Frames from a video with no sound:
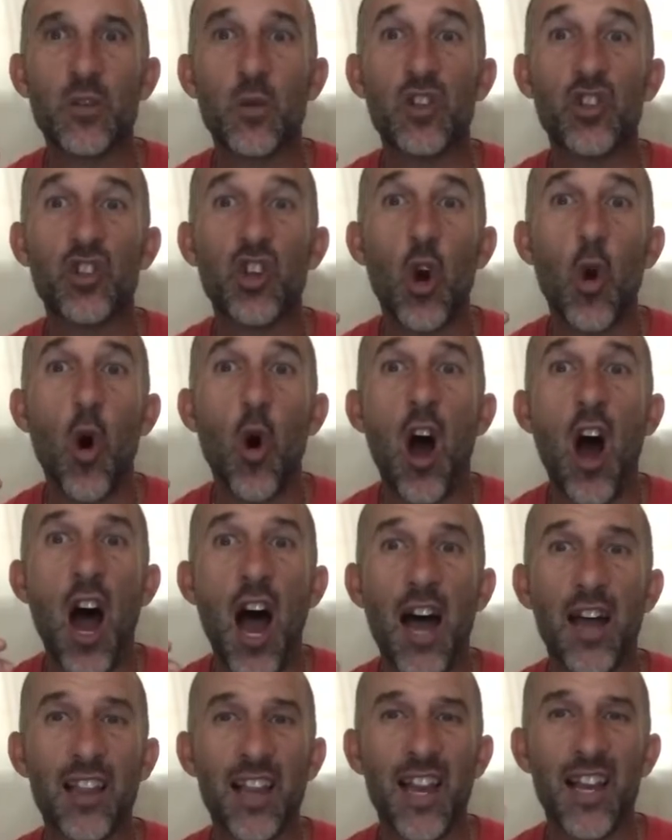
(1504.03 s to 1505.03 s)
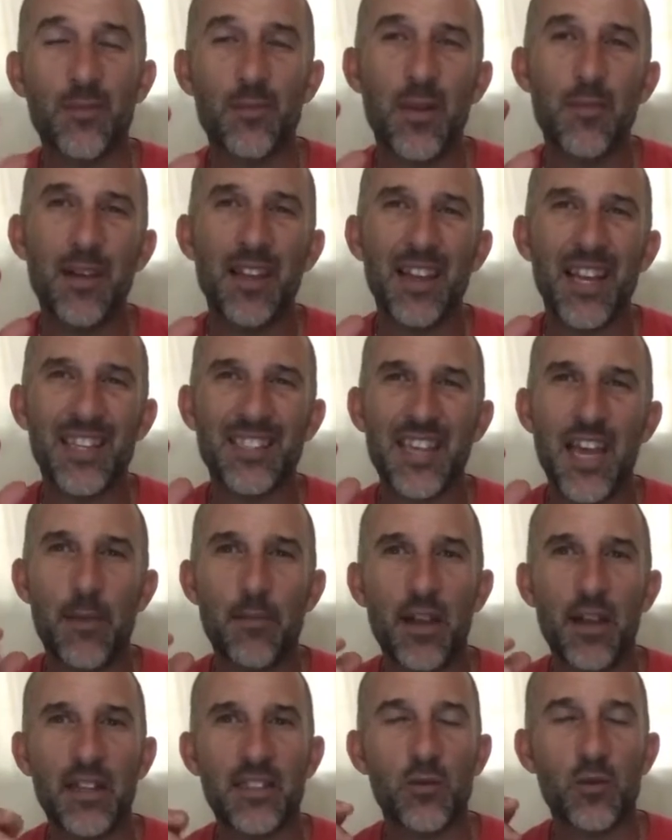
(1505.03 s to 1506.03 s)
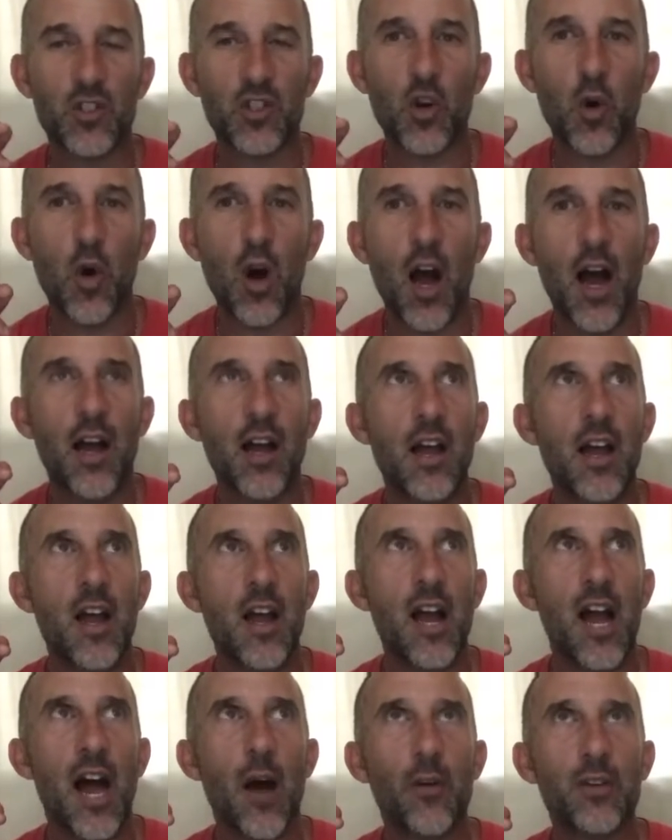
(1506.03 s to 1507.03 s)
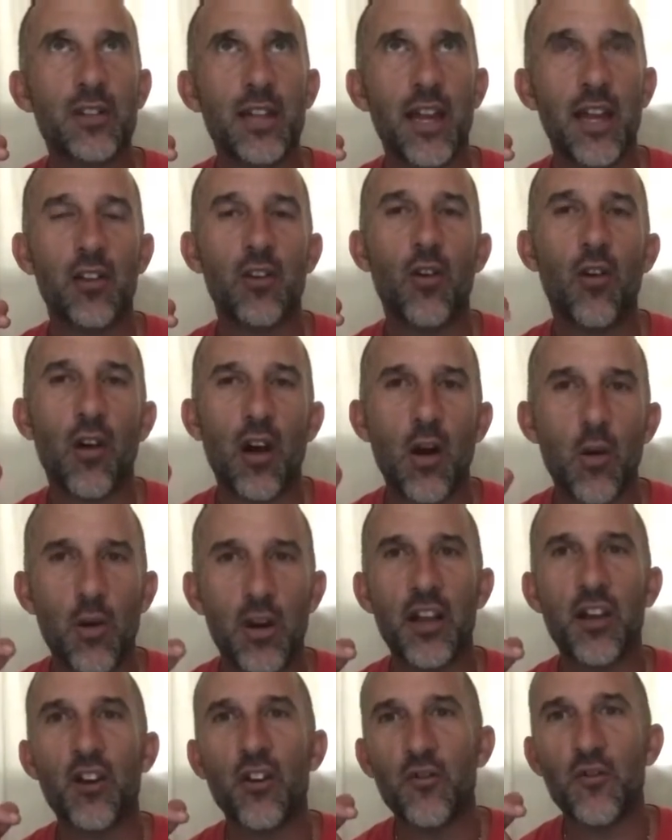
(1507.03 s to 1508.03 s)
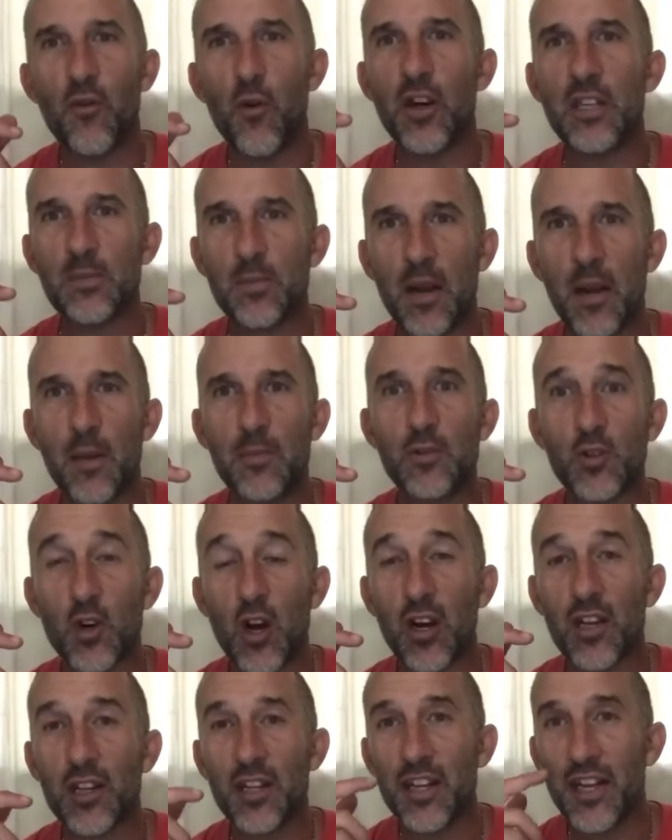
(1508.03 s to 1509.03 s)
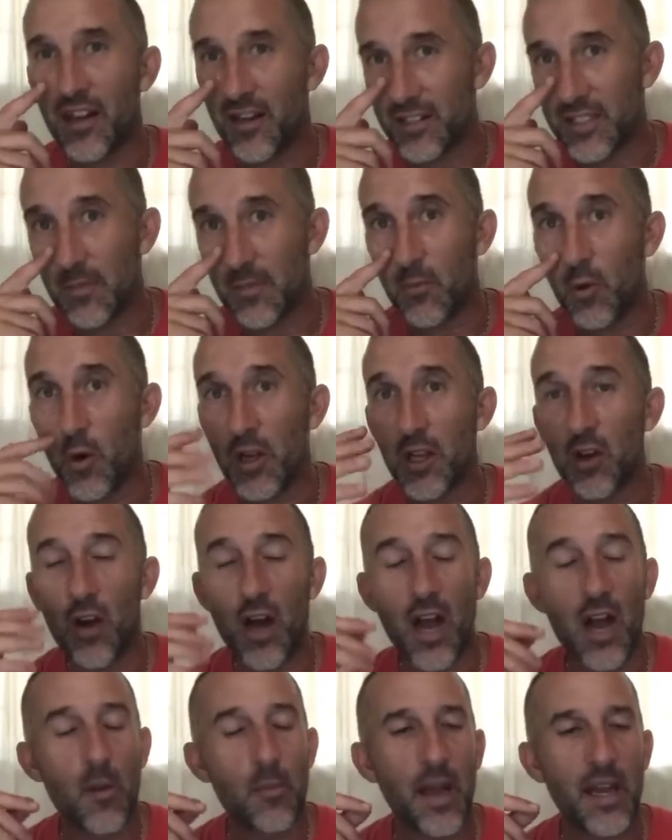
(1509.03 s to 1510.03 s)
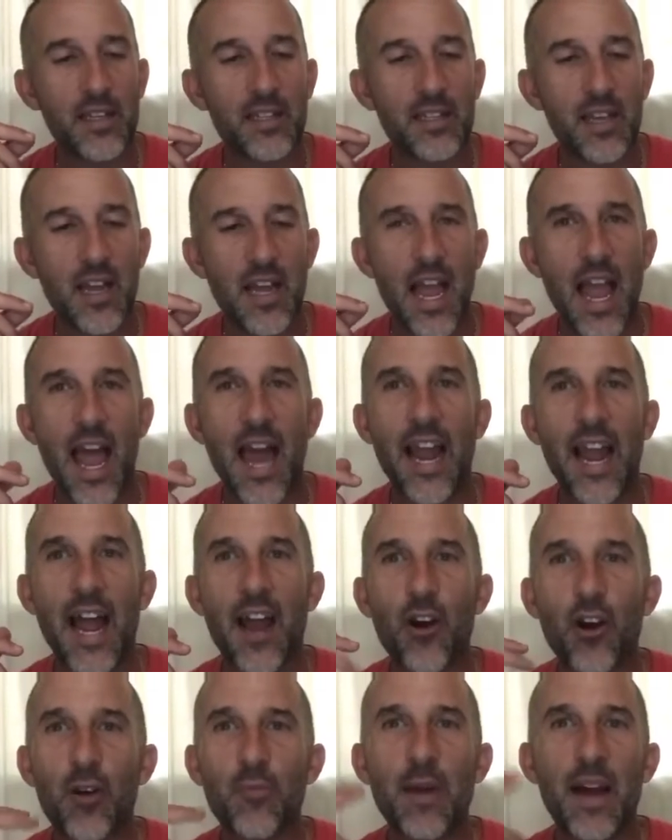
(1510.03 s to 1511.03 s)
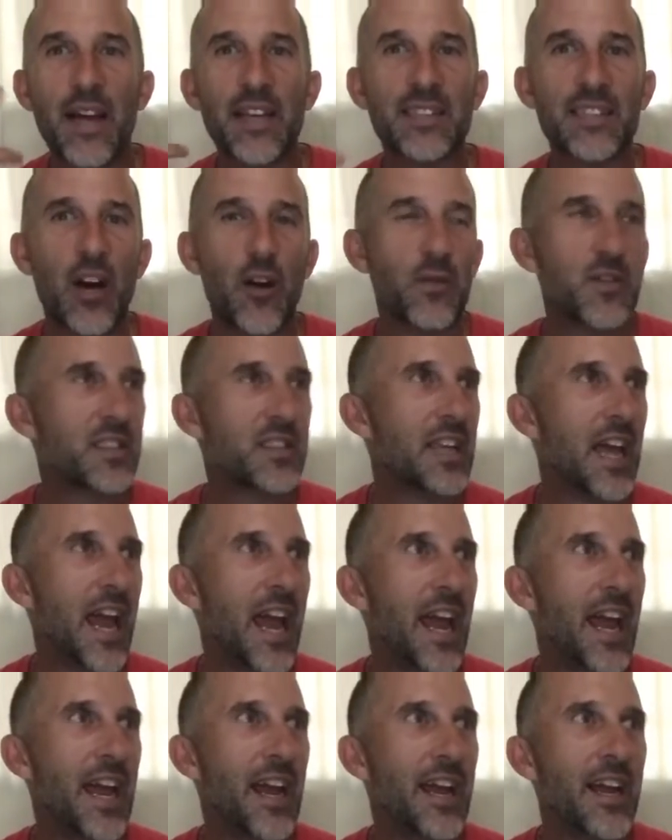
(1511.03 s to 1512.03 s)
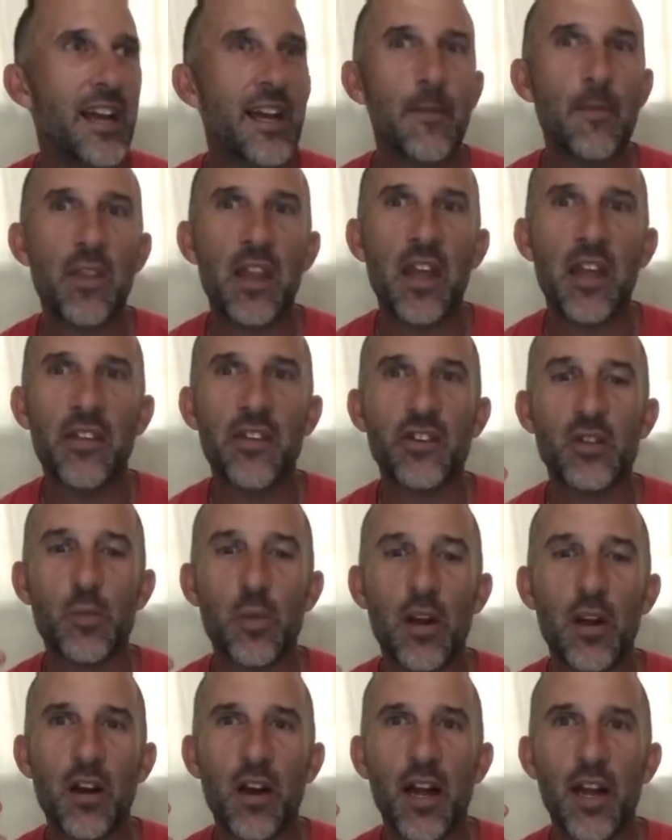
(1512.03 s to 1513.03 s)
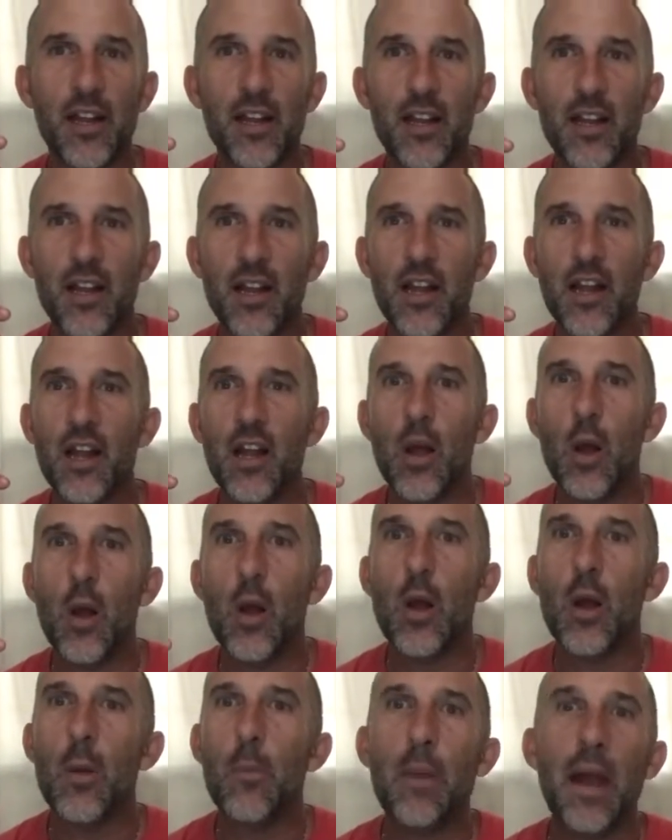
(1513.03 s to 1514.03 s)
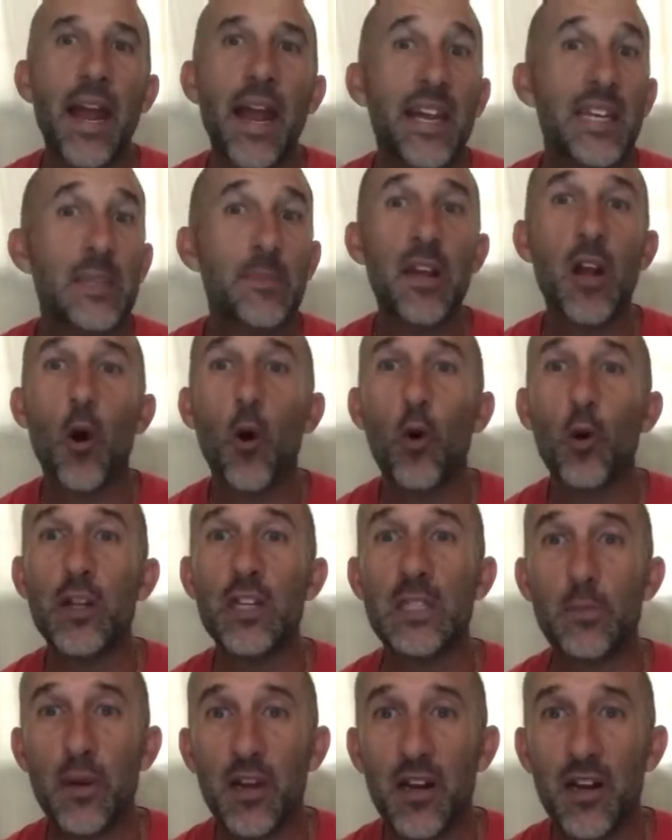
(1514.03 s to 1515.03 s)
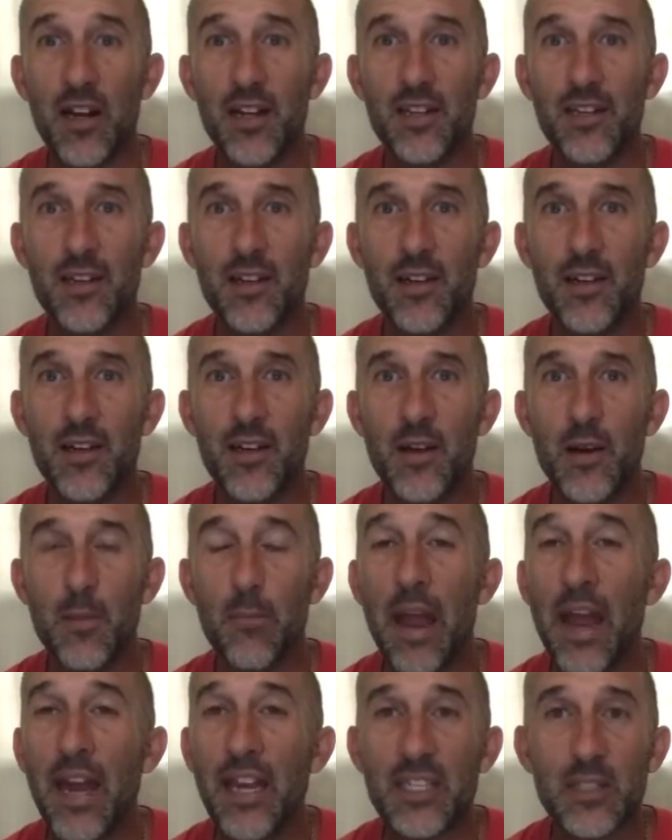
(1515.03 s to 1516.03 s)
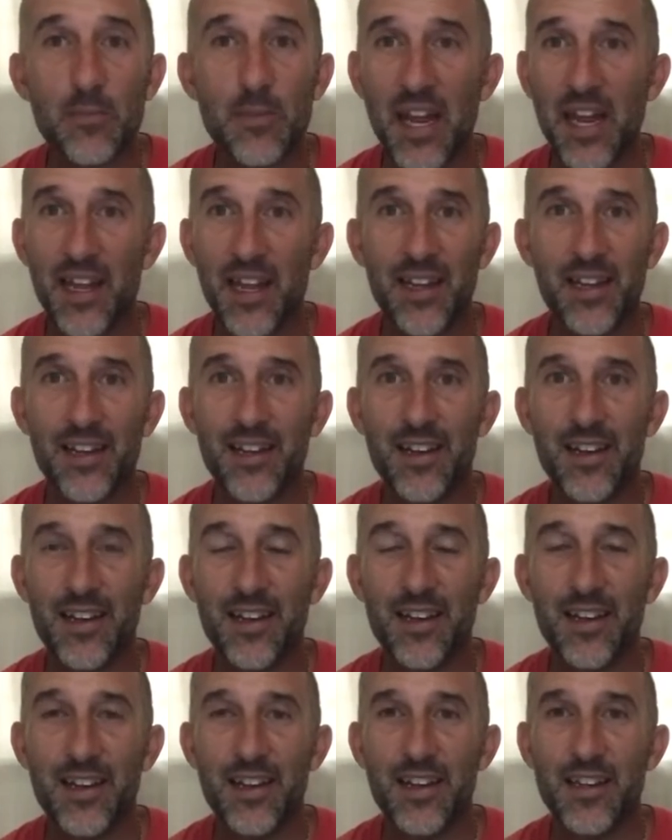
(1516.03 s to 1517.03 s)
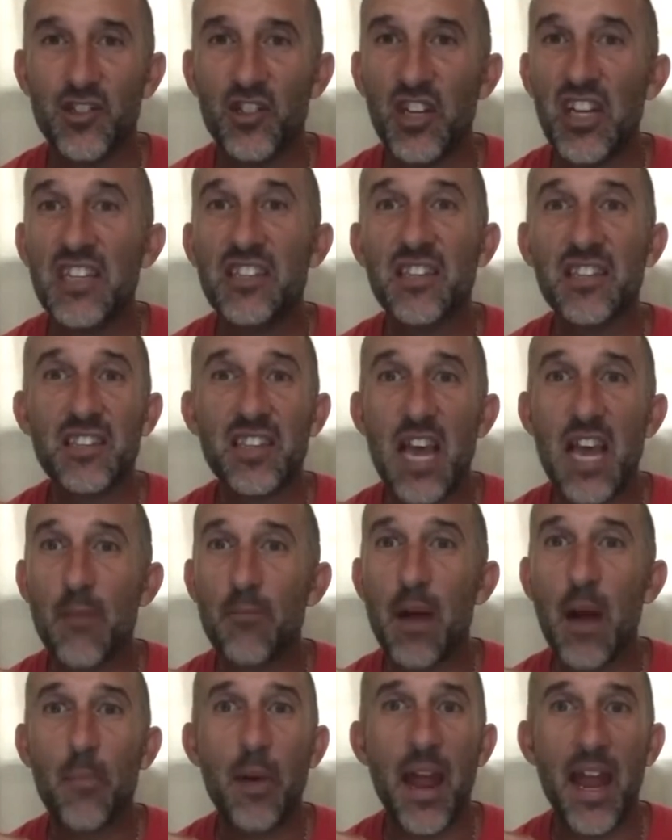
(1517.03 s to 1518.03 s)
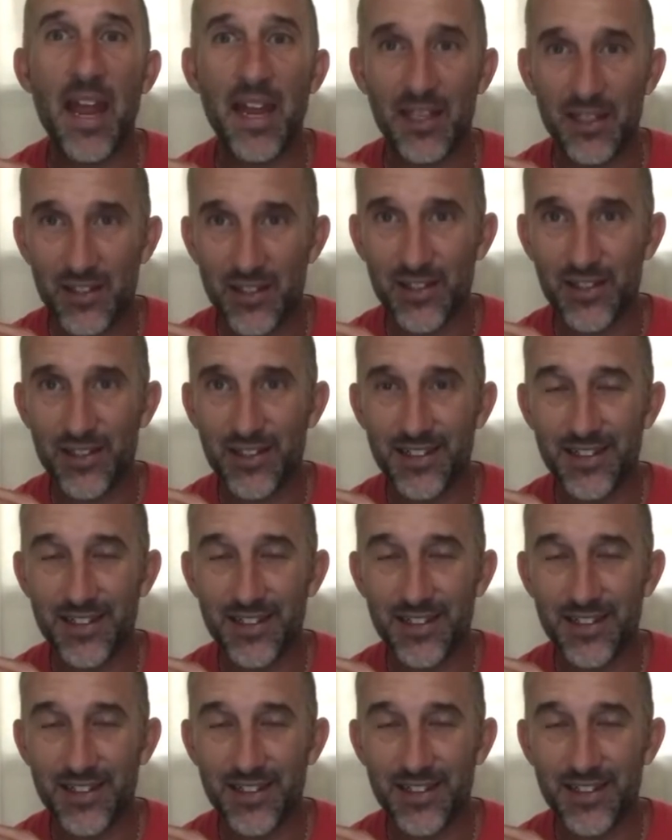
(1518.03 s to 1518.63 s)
it was so hot, maybe last 10 minutes, it was so hot. I was like, Lord, I want to hear your voice, but I'm struggling here because I'm going a little higher pace. And I heard myself say in the spirit, pace me, Holy Spirit, pace me. Jesus, set my pace.